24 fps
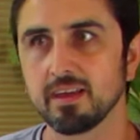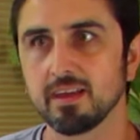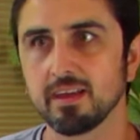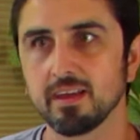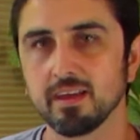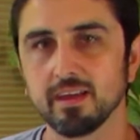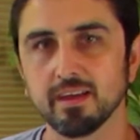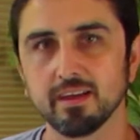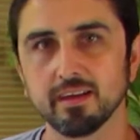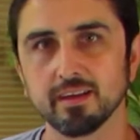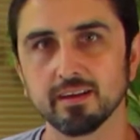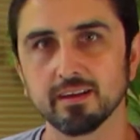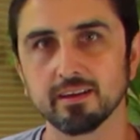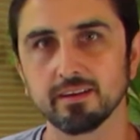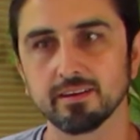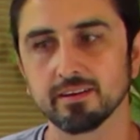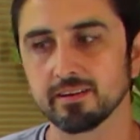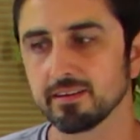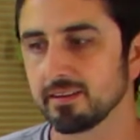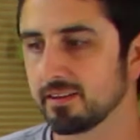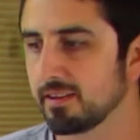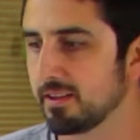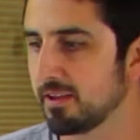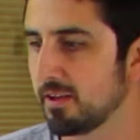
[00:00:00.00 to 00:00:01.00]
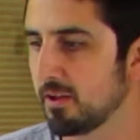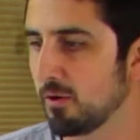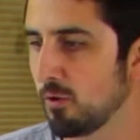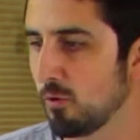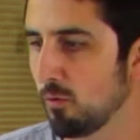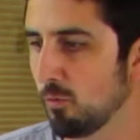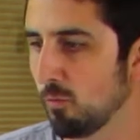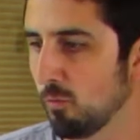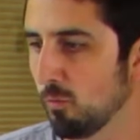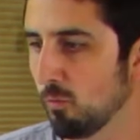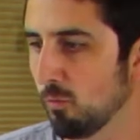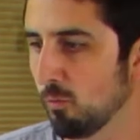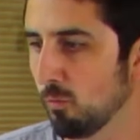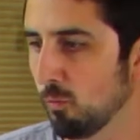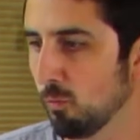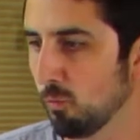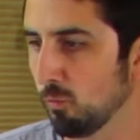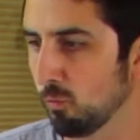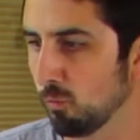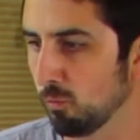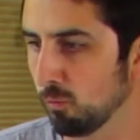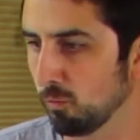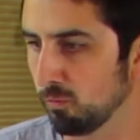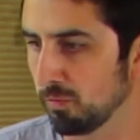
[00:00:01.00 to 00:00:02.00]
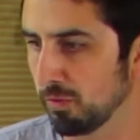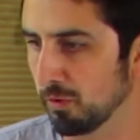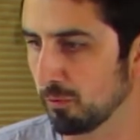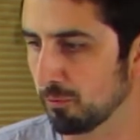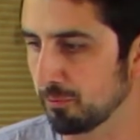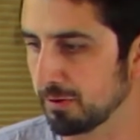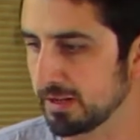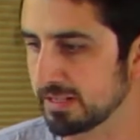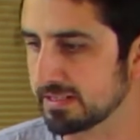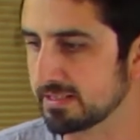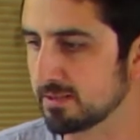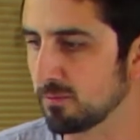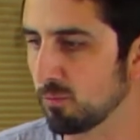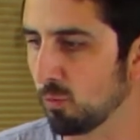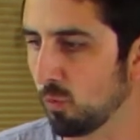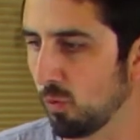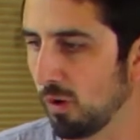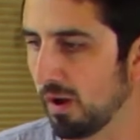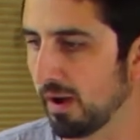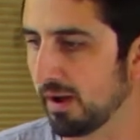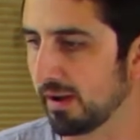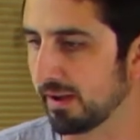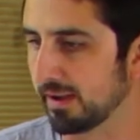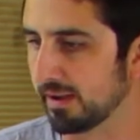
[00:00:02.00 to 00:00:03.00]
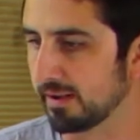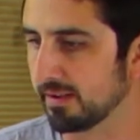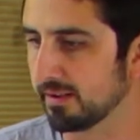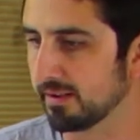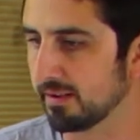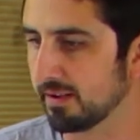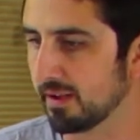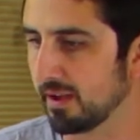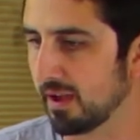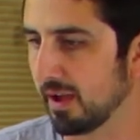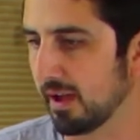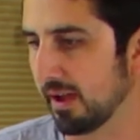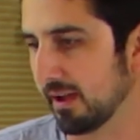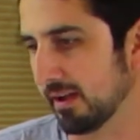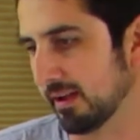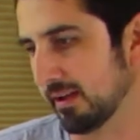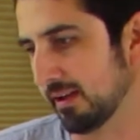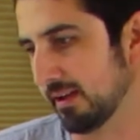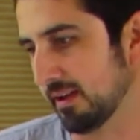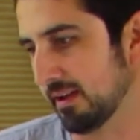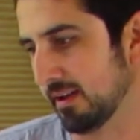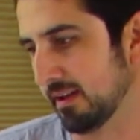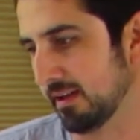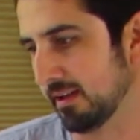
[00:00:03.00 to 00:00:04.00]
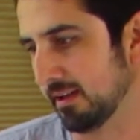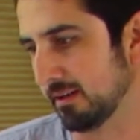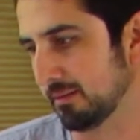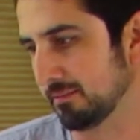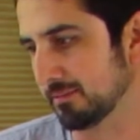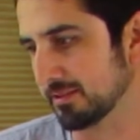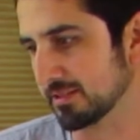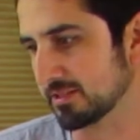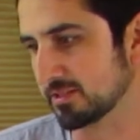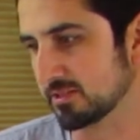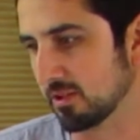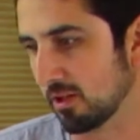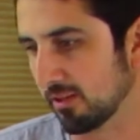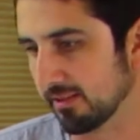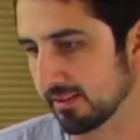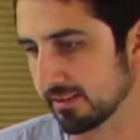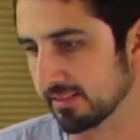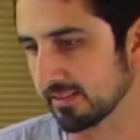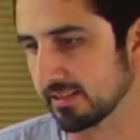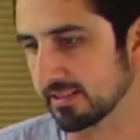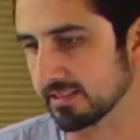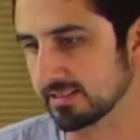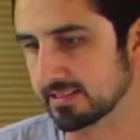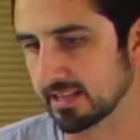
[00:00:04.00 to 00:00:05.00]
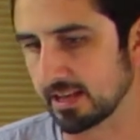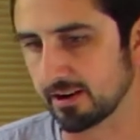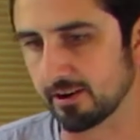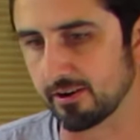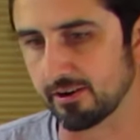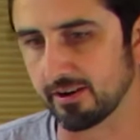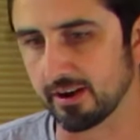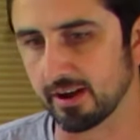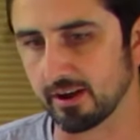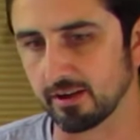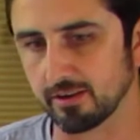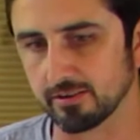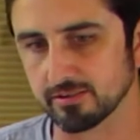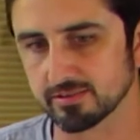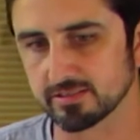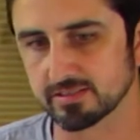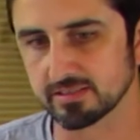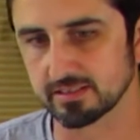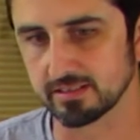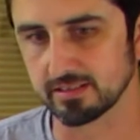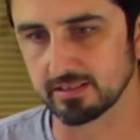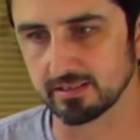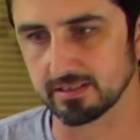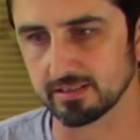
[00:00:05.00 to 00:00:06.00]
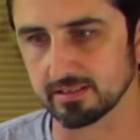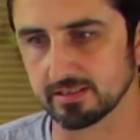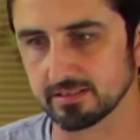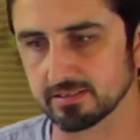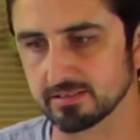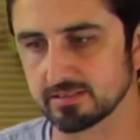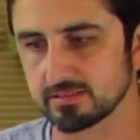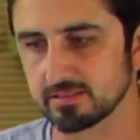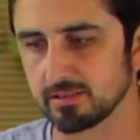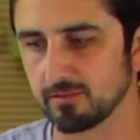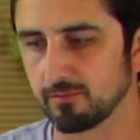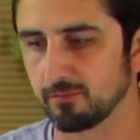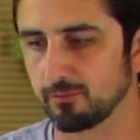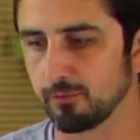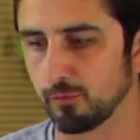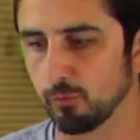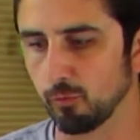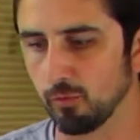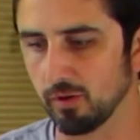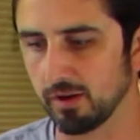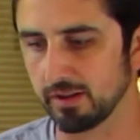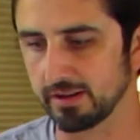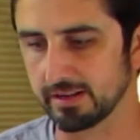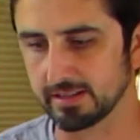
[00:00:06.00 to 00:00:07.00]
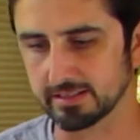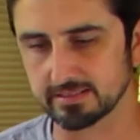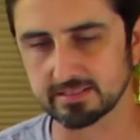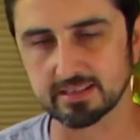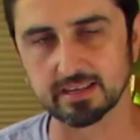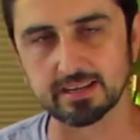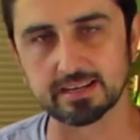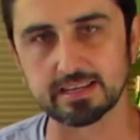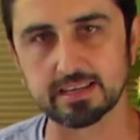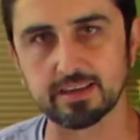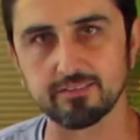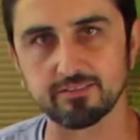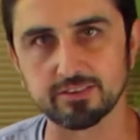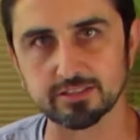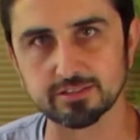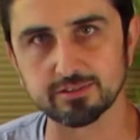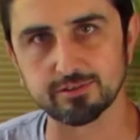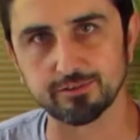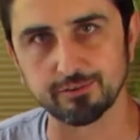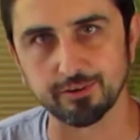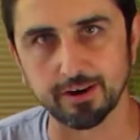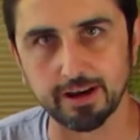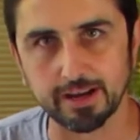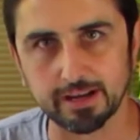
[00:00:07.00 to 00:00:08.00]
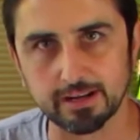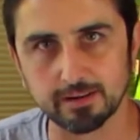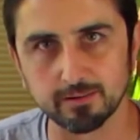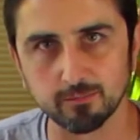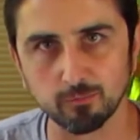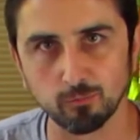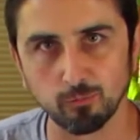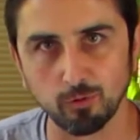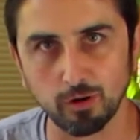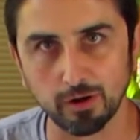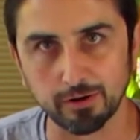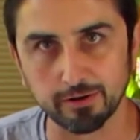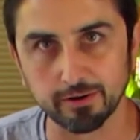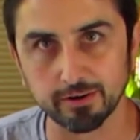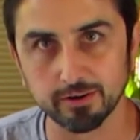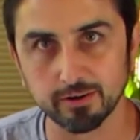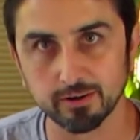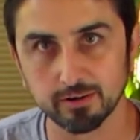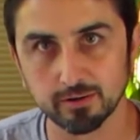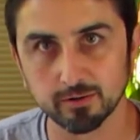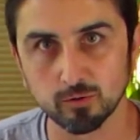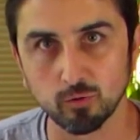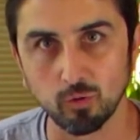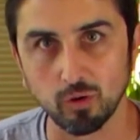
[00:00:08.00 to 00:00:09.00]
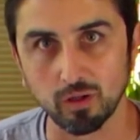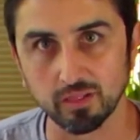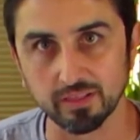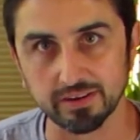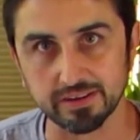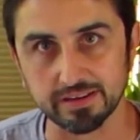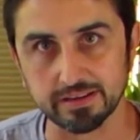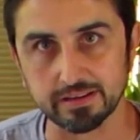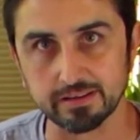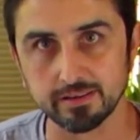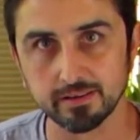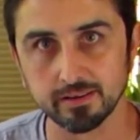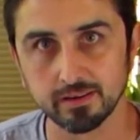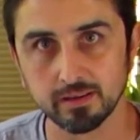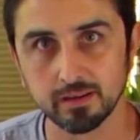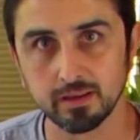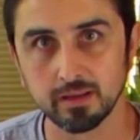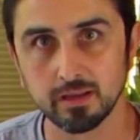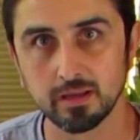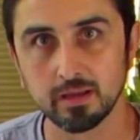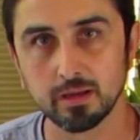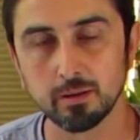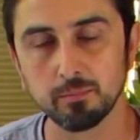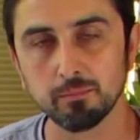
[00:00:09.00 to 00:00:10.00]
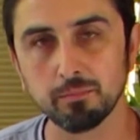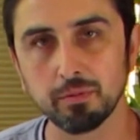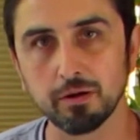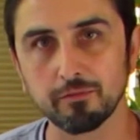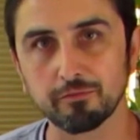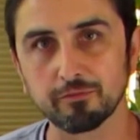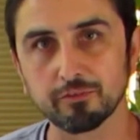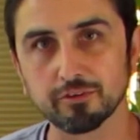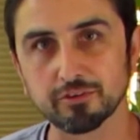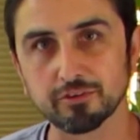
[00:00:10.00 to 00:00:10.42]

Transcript: and the reason why I am installing this at our house is, for one, it's going to give us great water quality, but